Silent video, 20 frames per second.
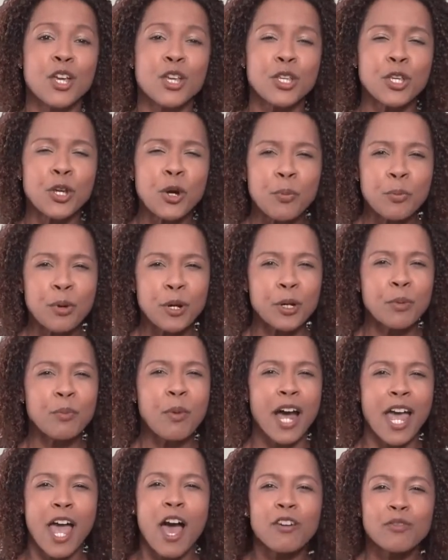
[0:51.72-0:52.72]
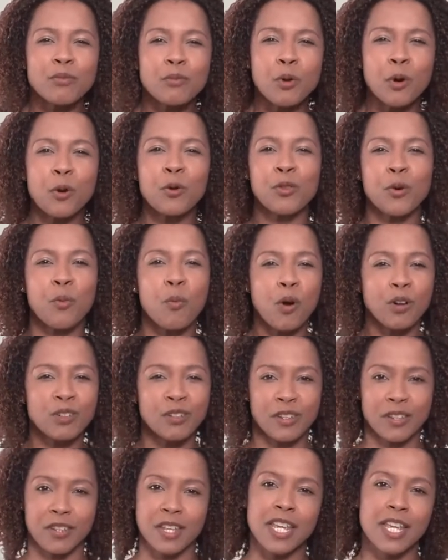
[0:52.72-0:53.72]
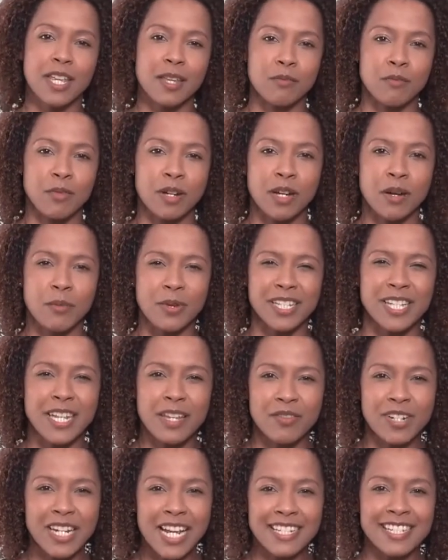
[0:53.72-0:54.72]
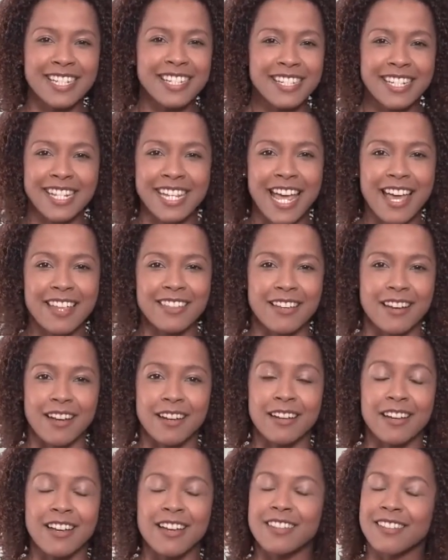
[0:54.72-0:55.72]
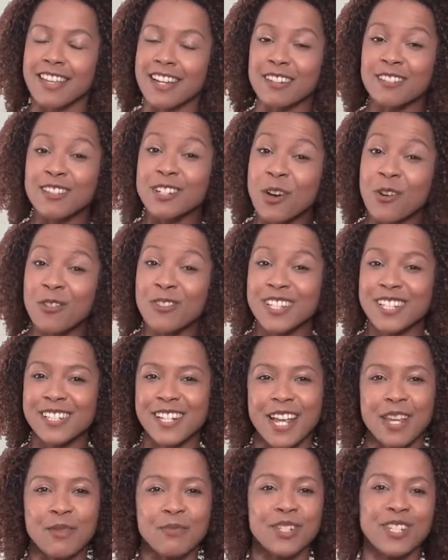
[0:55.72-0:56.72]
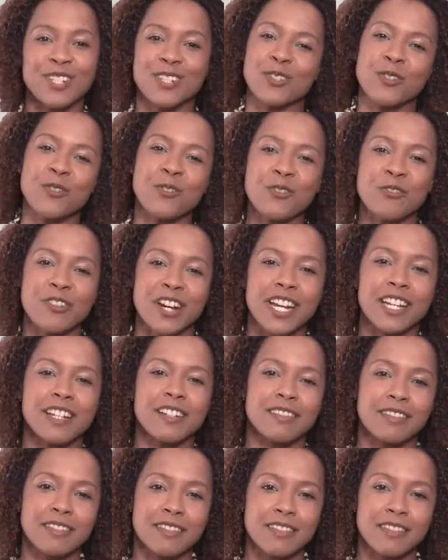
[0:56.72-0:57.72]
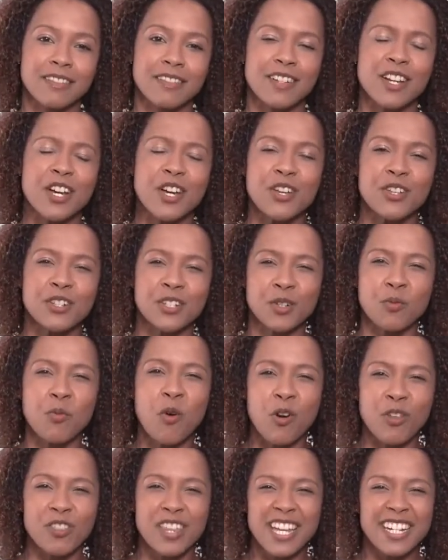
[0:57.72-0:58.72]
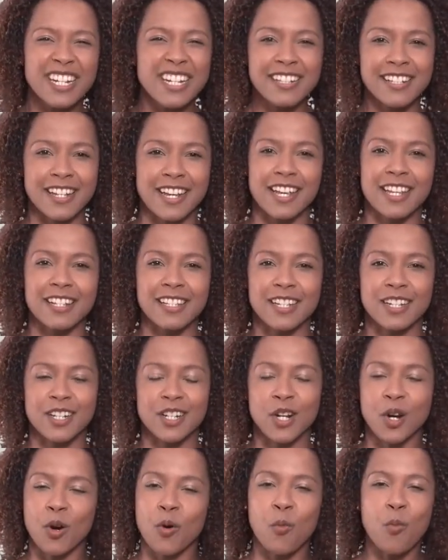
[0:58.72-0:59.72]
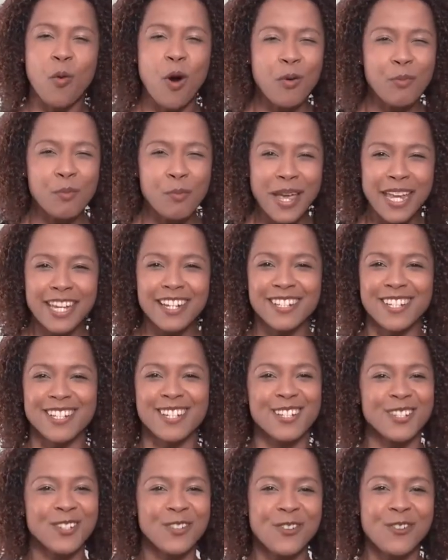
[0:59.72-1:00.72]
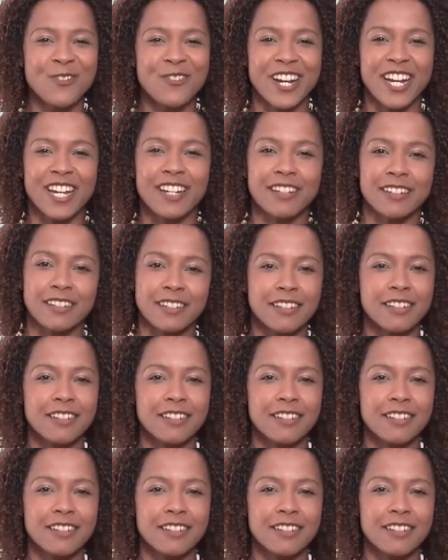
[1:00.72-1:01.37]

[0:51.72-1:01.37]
Your book might have more than one theme, but even added together, they are not the same as story. So what then is it? What makes a story?